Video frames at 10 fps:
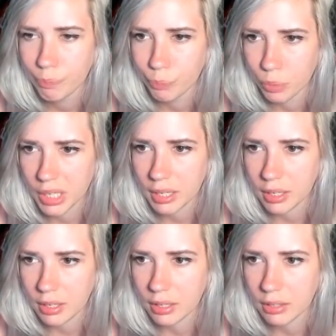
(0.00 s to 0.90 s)
brick
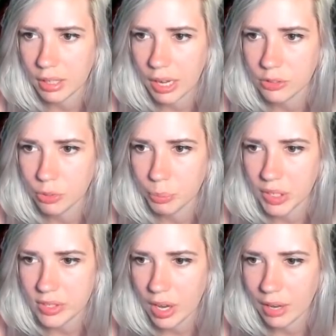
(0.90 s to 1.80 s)
and a little outdoor
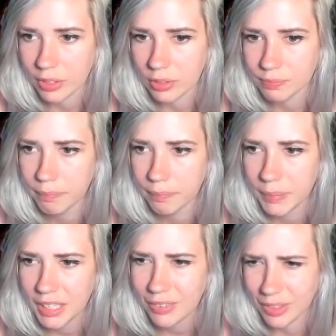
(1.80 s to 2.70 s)
pizza oven.
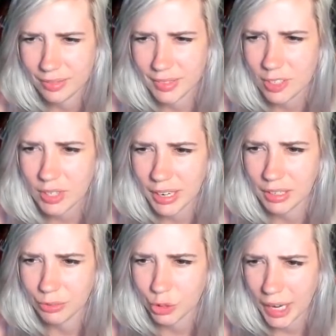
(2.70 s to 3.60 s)
Even these kind
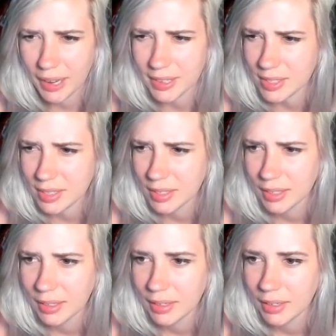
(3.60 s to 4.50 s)
of chairs,
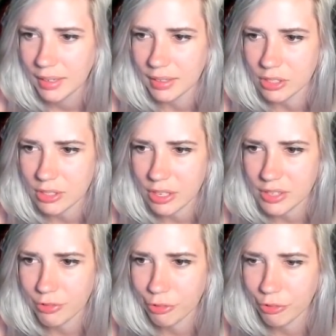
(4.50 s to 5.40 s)
and just lots
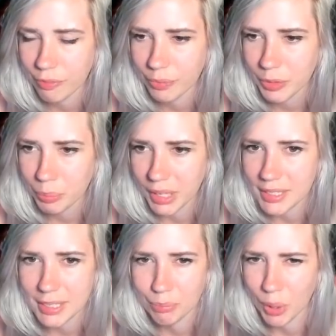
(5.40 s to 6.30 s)
of
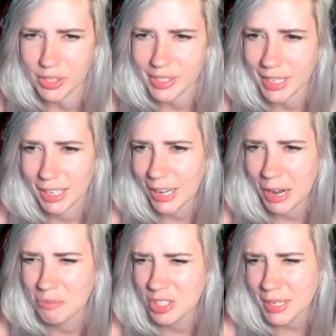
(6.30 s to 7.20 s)
plants in pots. Like,
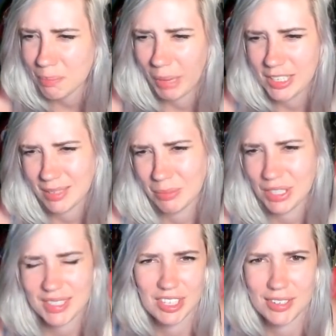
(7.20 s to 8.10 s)
I've just like made some of
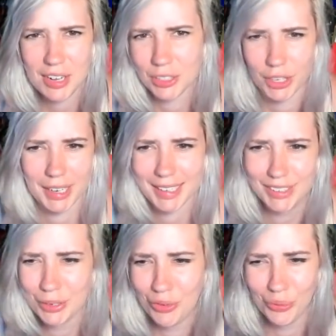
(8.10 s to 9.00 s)
this nostalgic
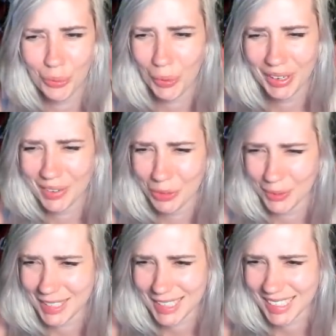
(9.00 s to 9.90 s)
for whatever
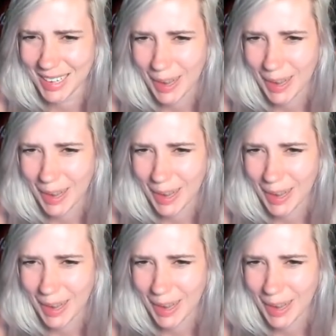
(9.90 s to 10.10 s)
reason.